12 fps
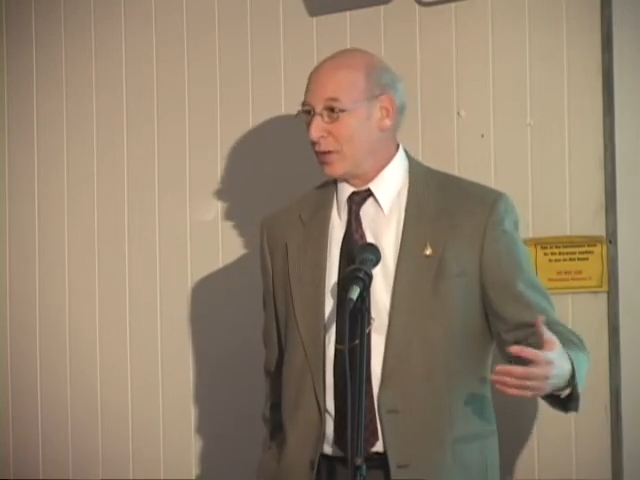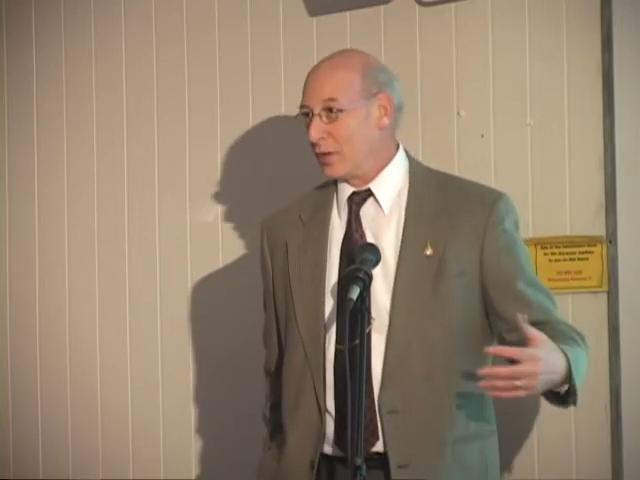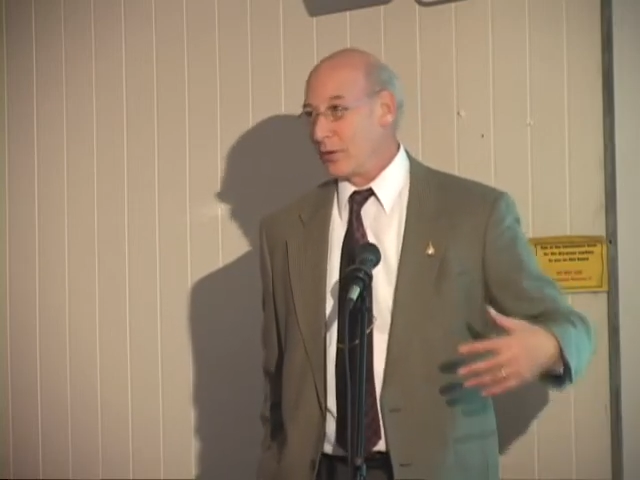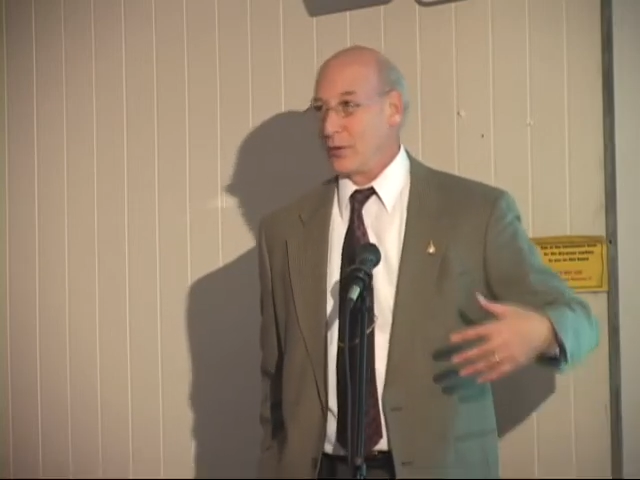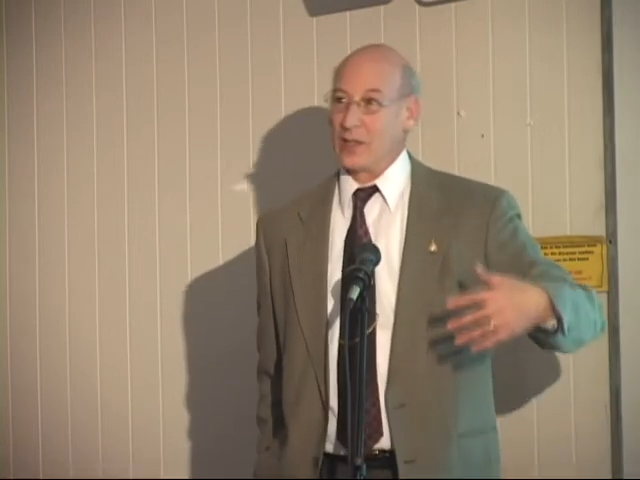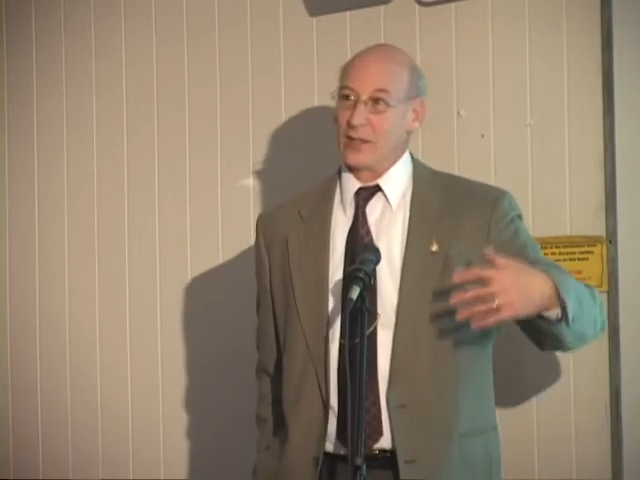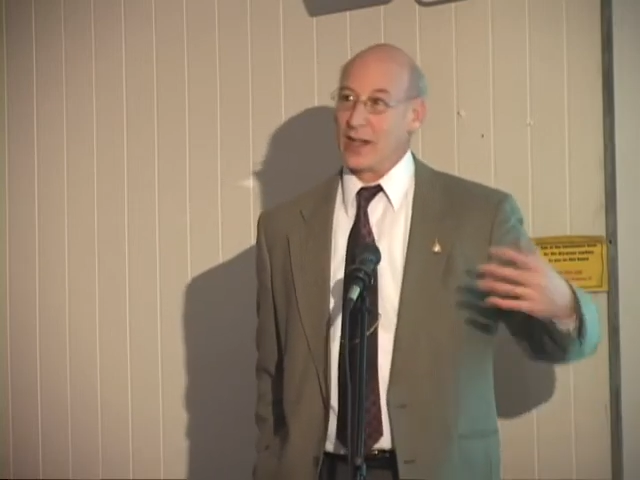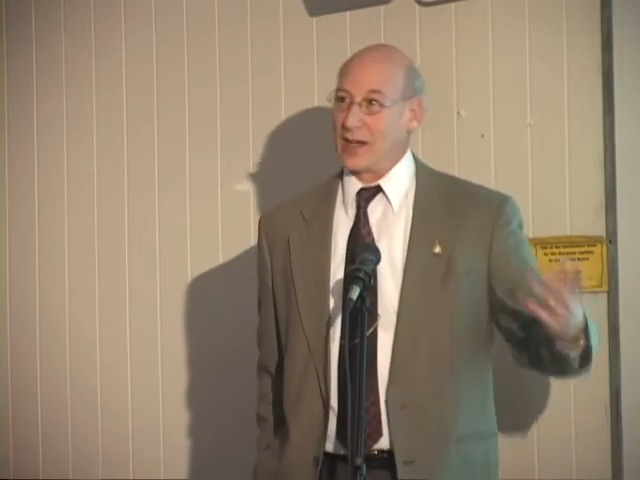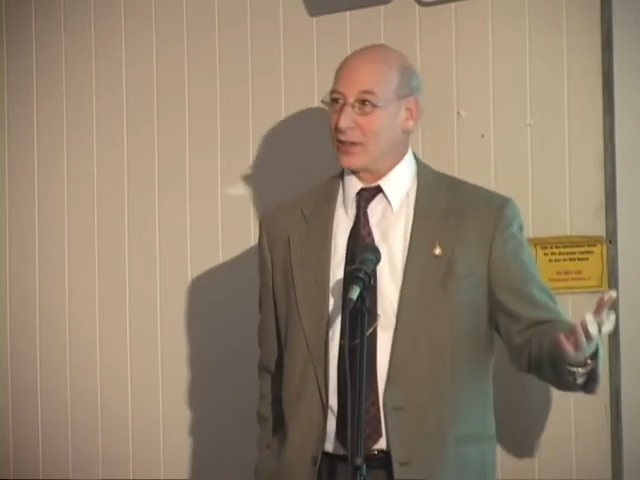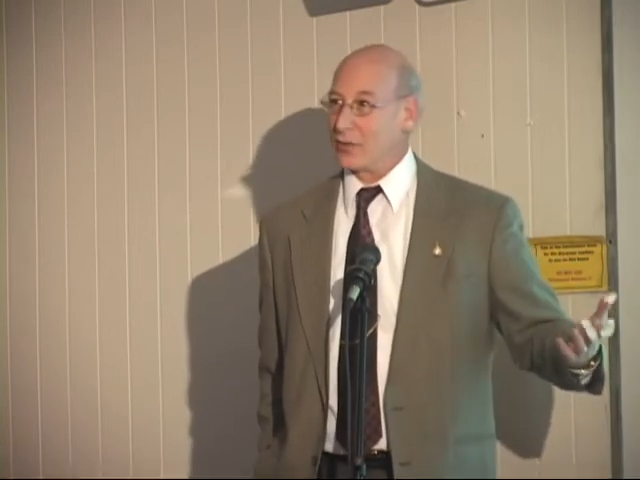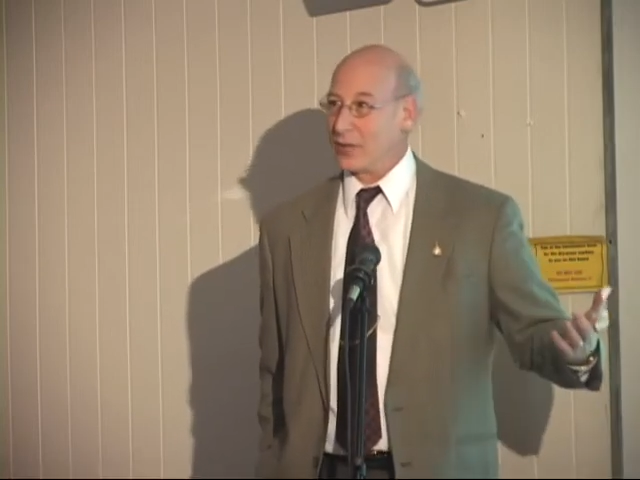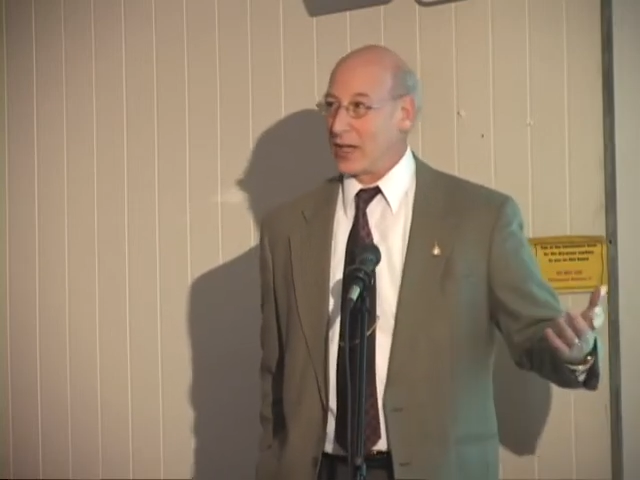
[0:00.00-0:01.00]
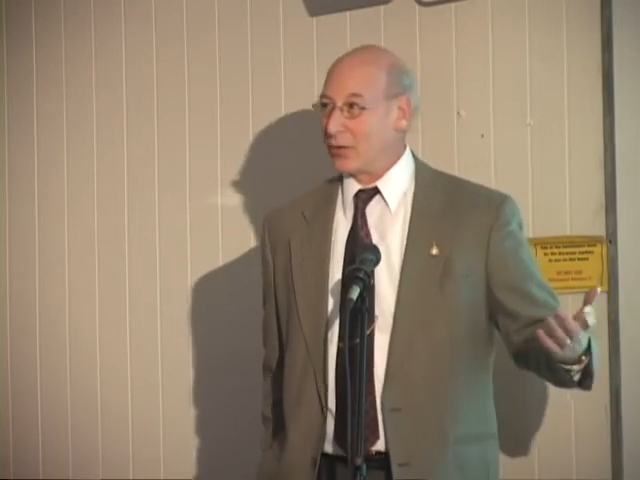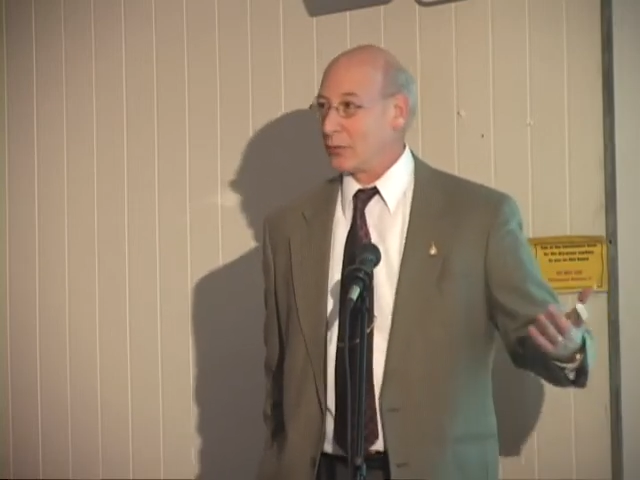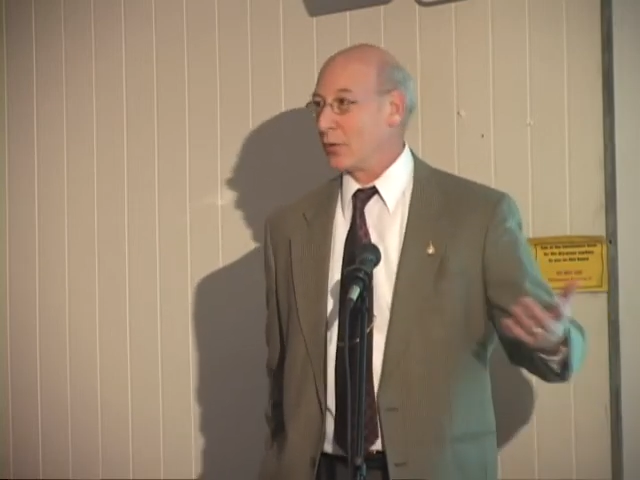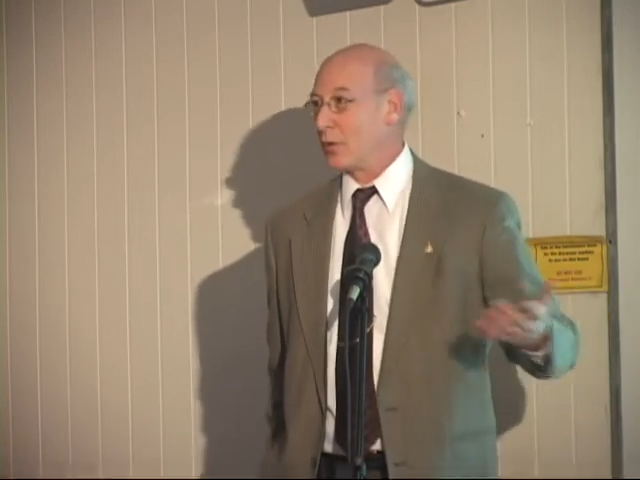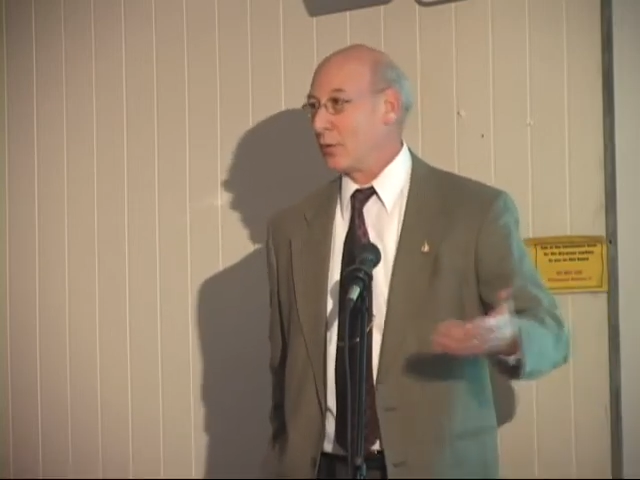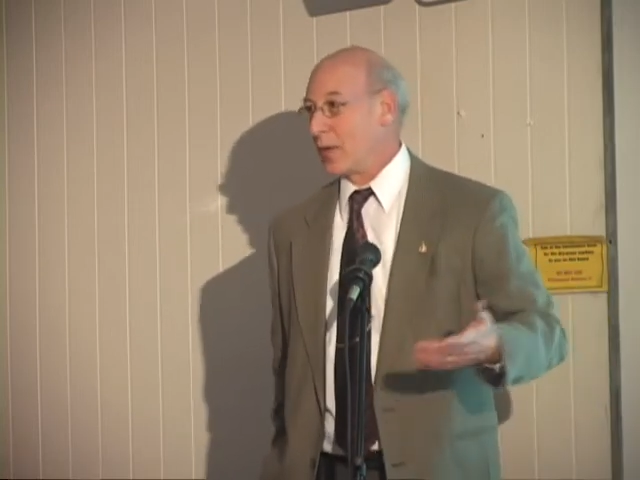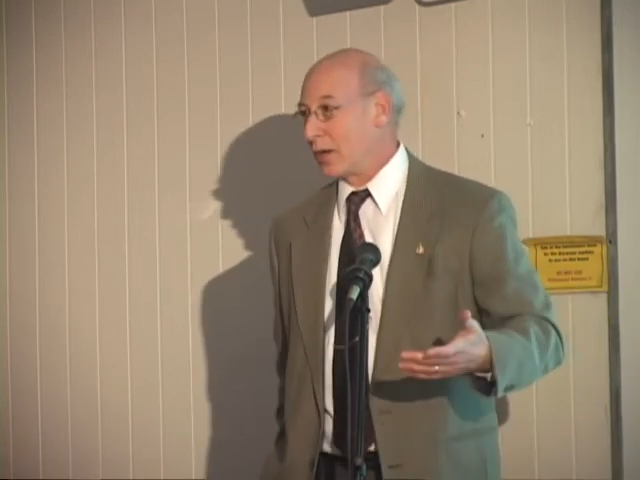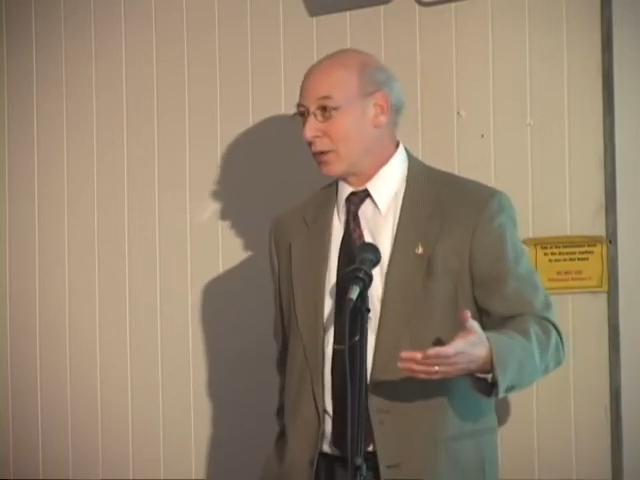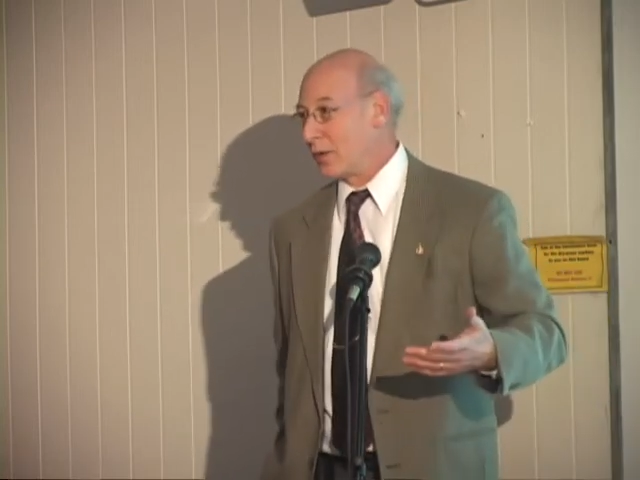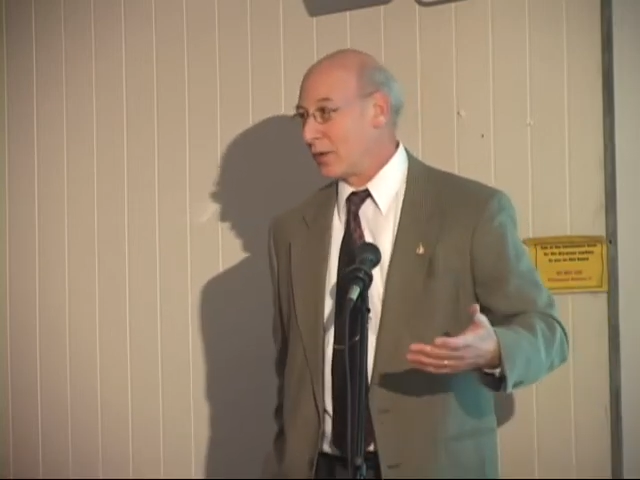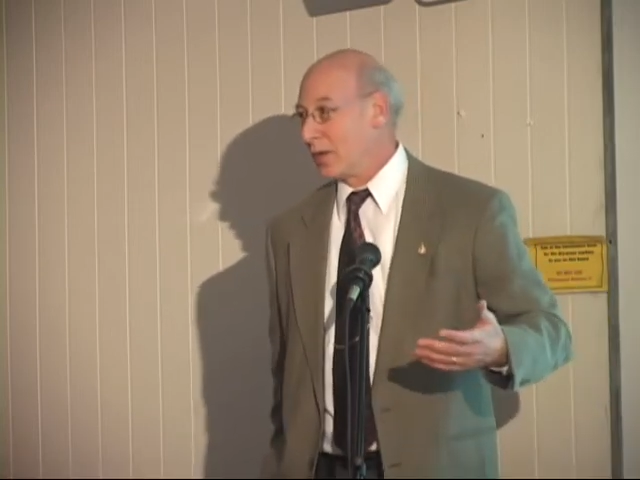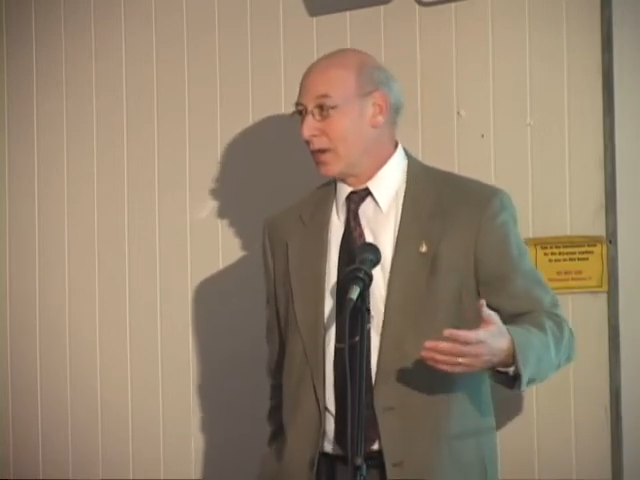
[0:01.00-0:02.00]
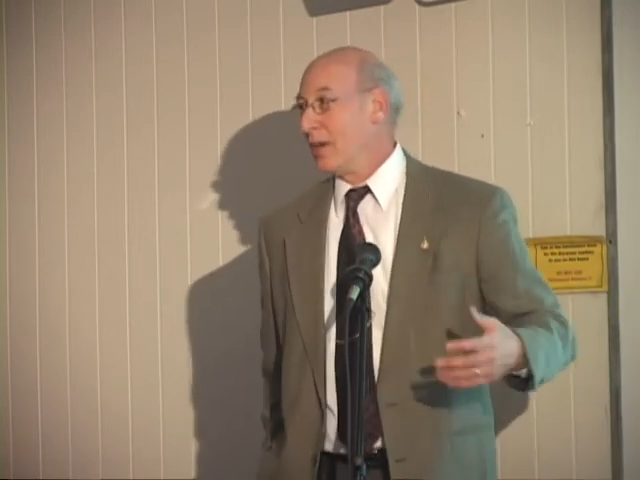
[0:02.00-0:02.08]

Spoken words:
either the United States or the Maryland,